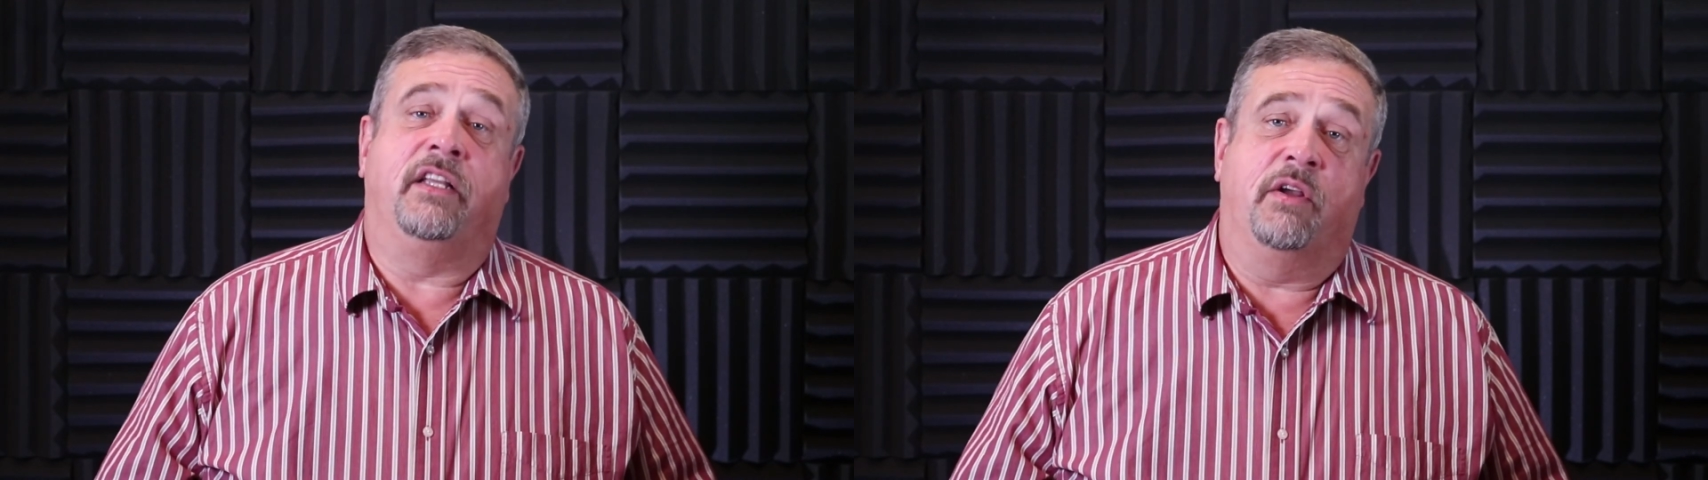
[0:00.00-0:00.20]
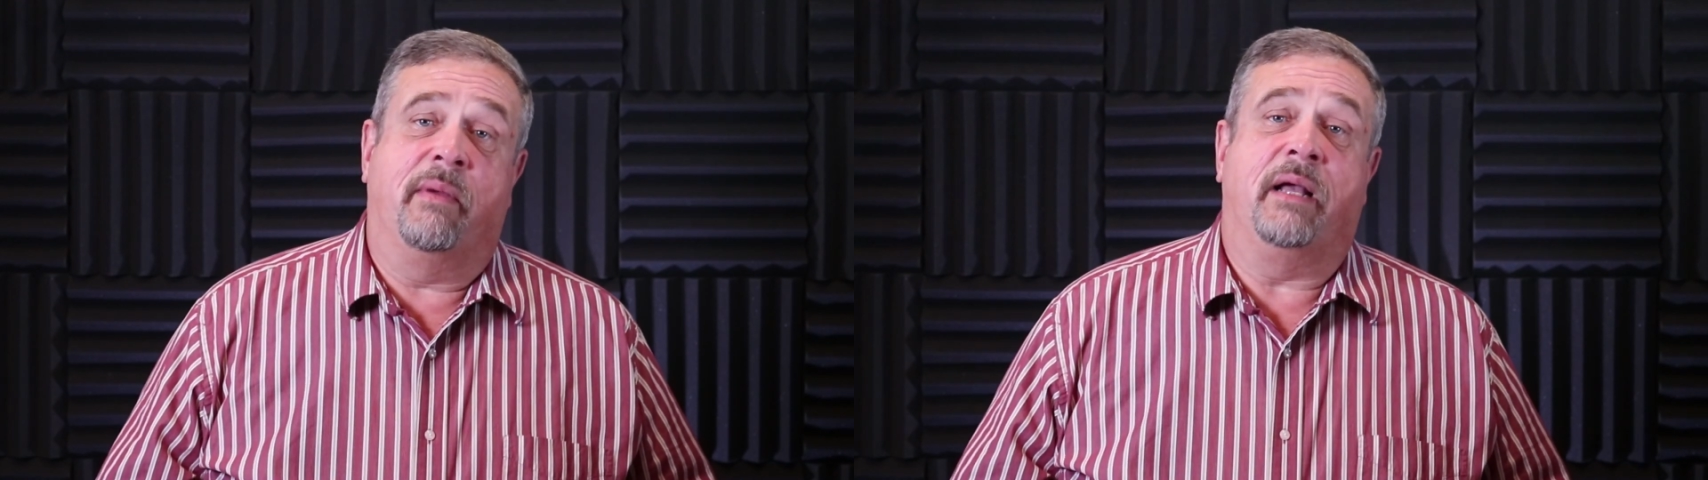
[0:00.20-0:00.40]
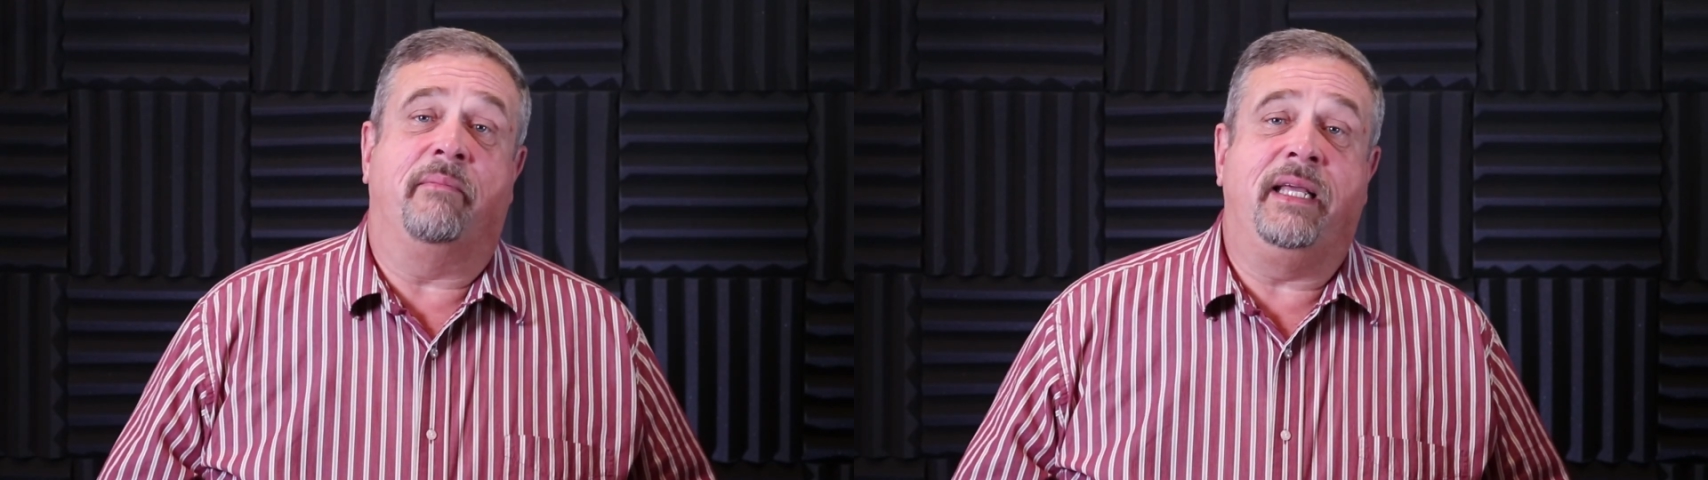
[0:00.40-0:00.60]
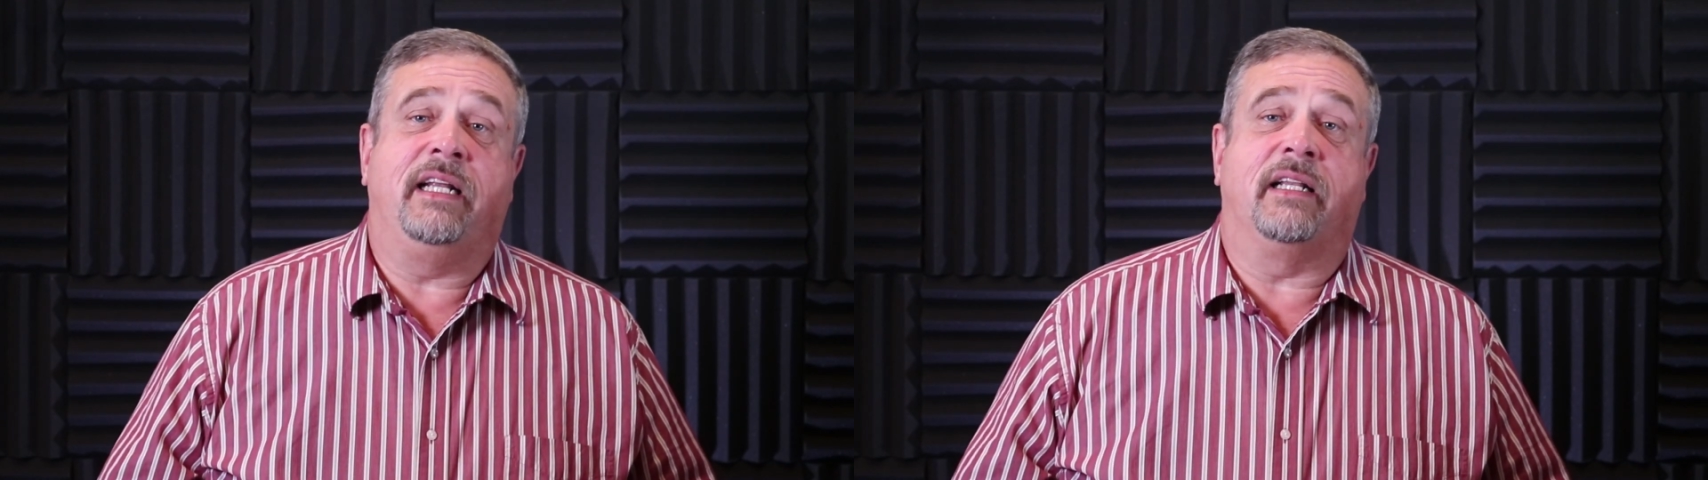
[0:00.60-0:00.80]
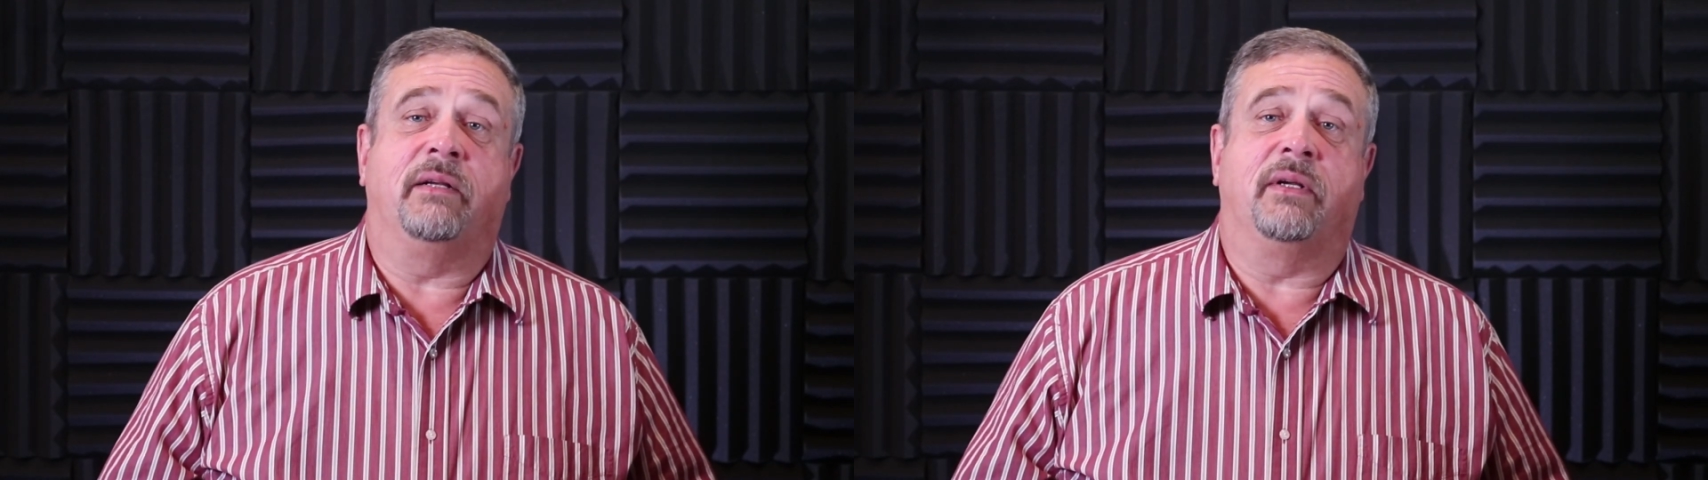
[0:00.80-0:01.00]
you may
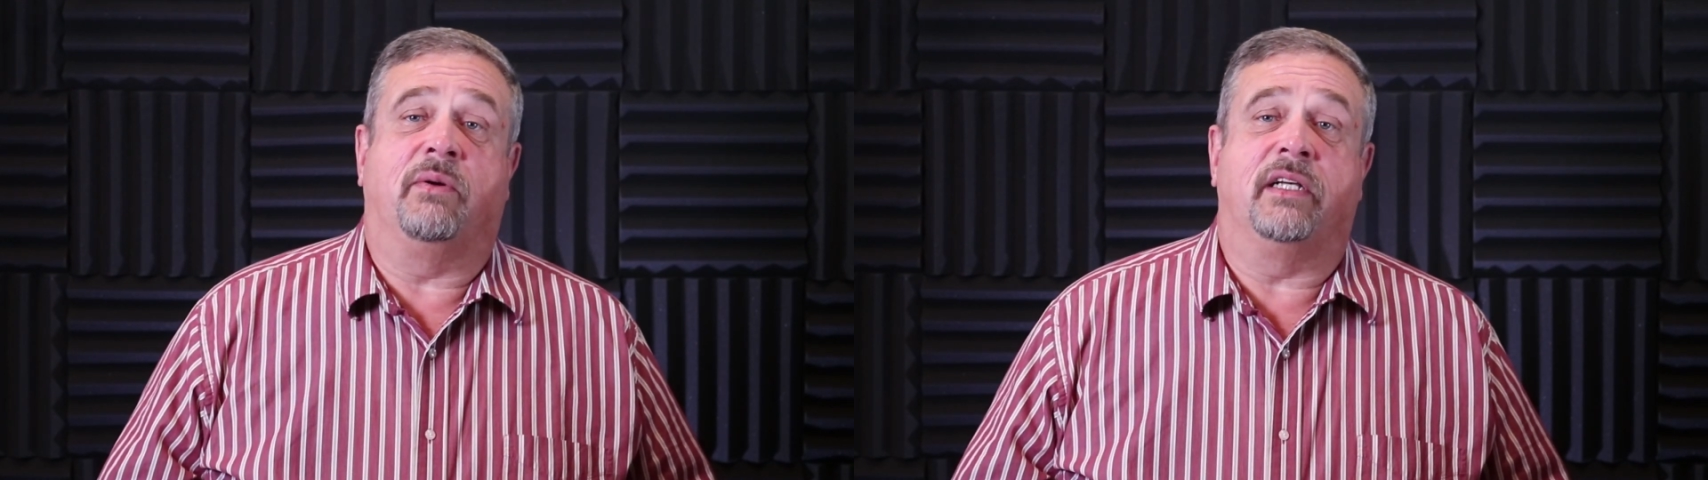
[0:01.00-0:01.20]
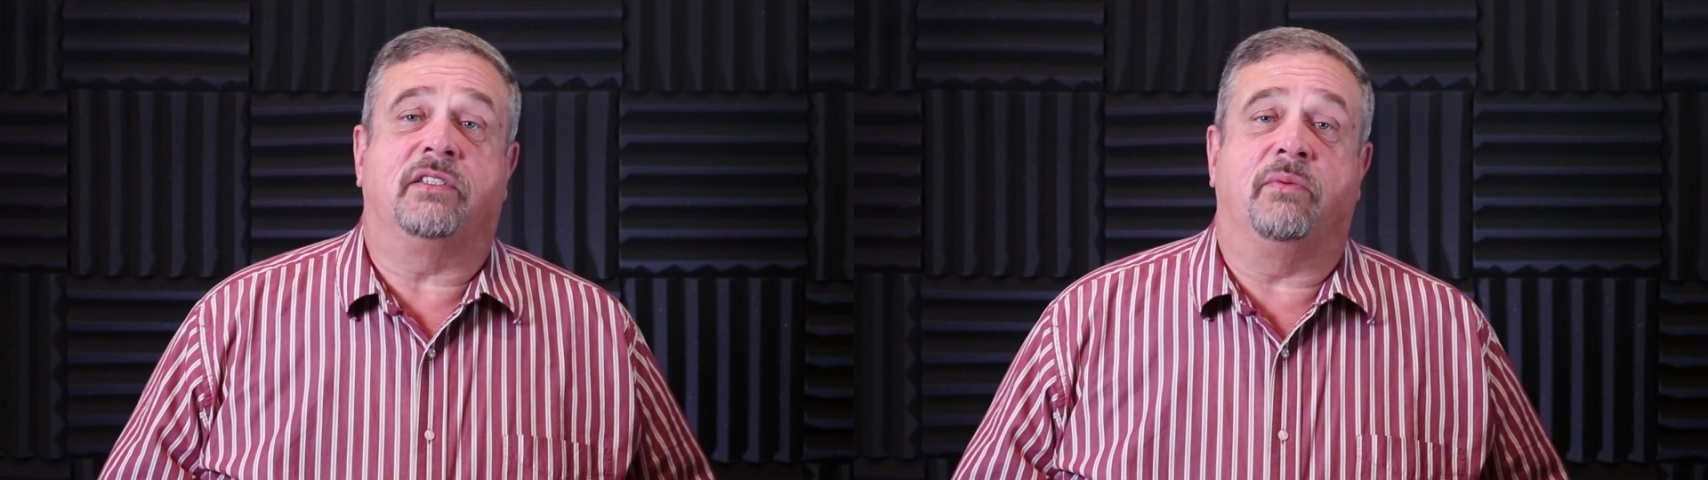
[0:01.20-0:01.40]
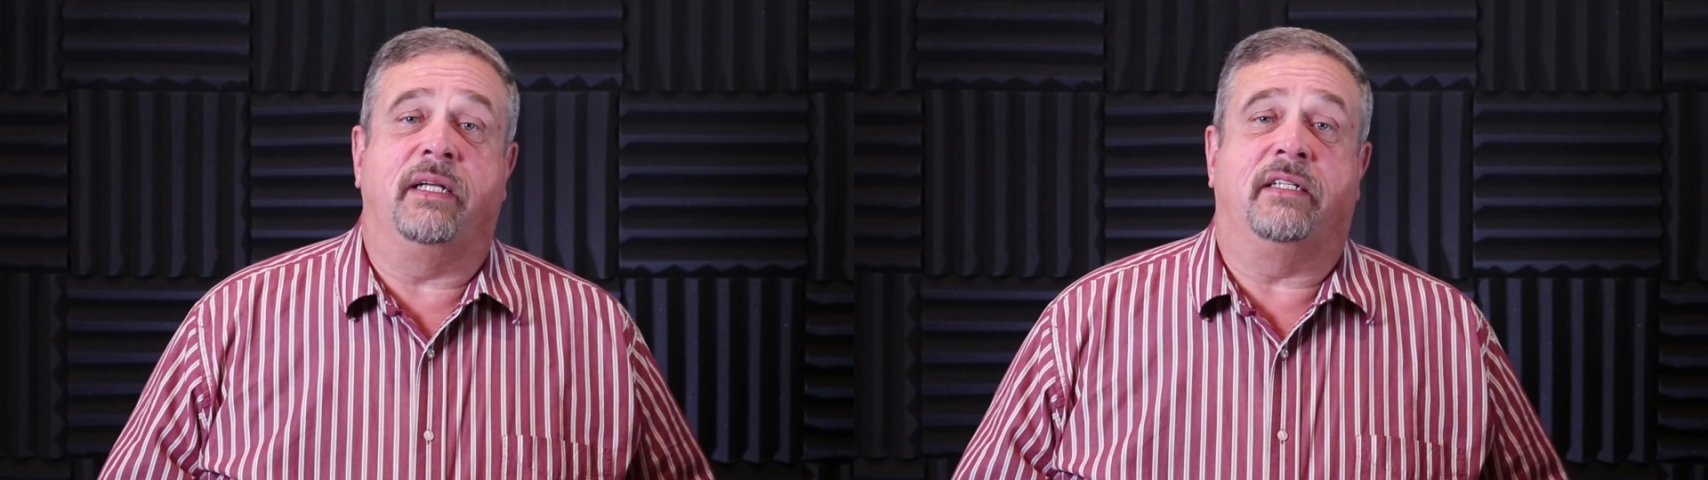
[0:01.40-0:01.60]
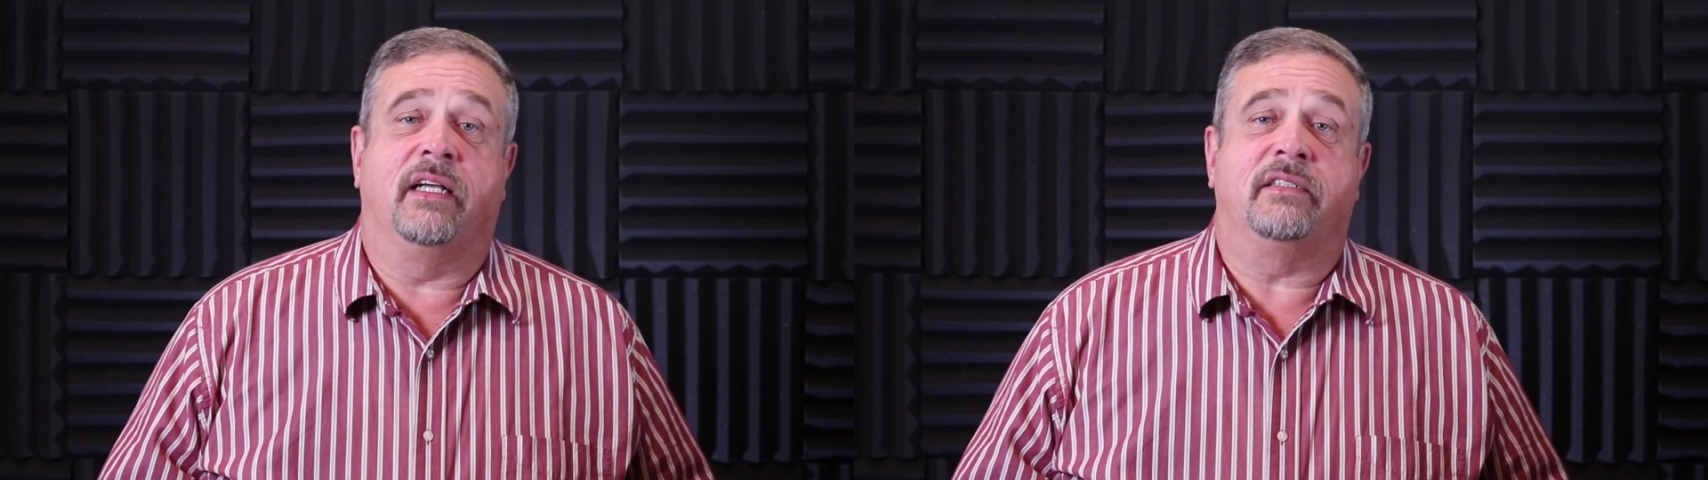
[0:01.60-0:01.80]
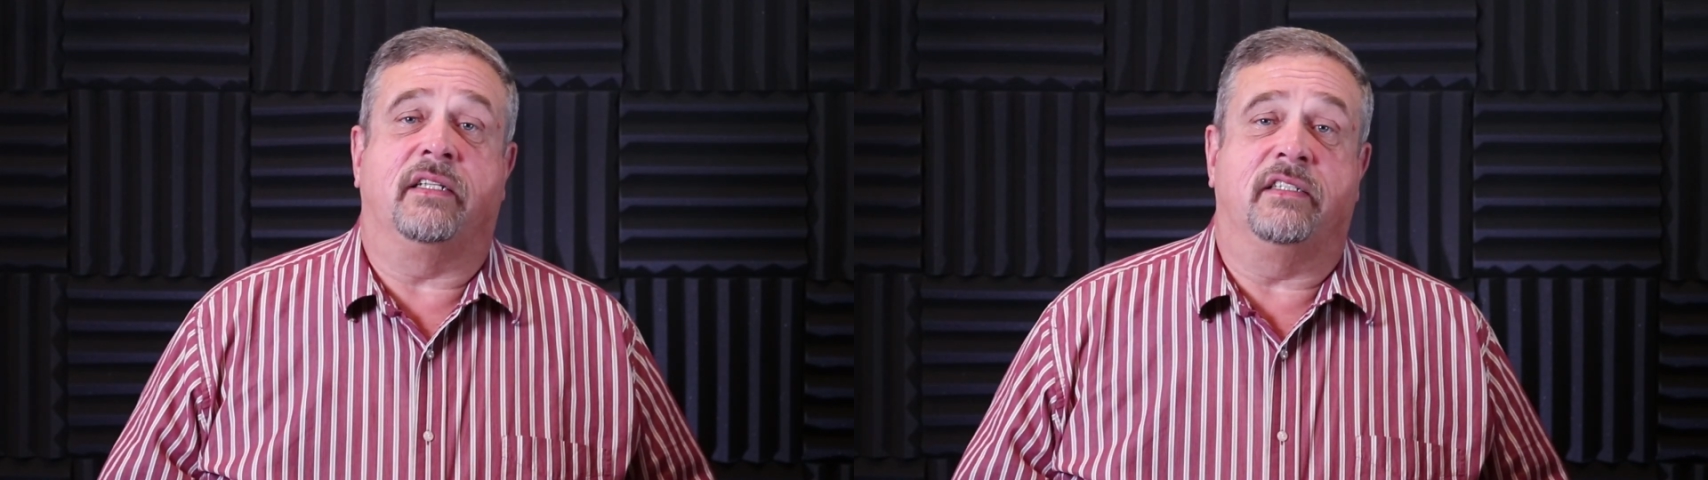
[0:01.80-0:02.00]
immediately request a
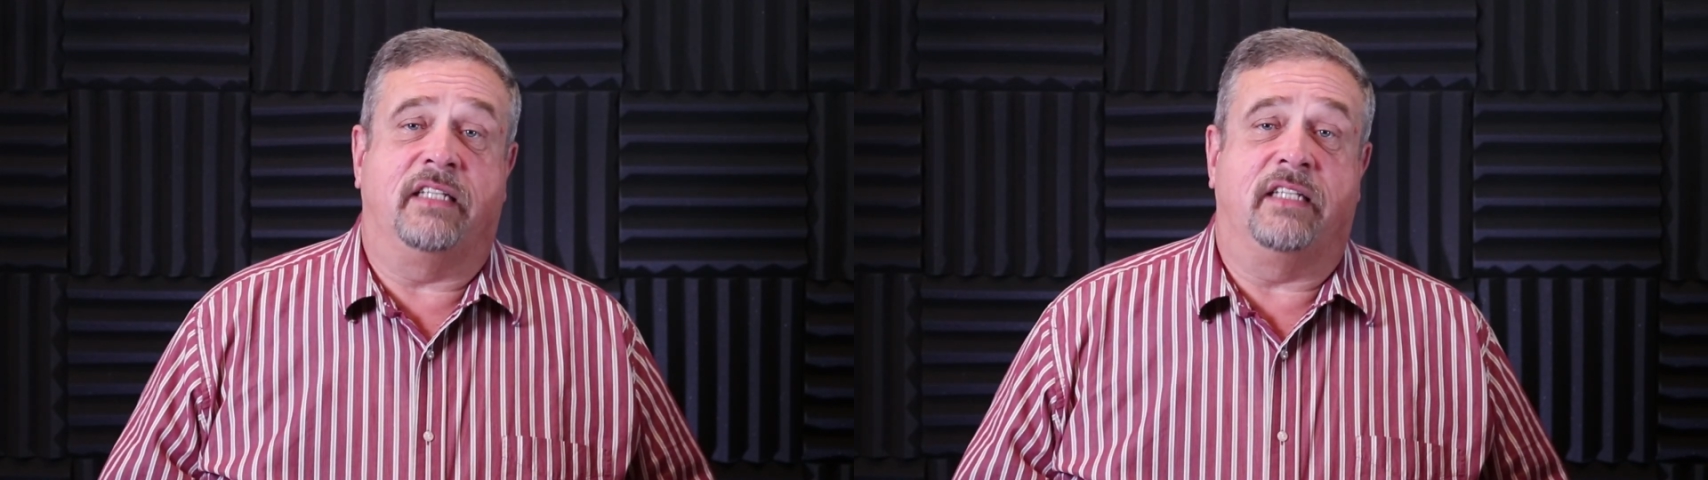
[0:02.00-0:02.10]
retest of the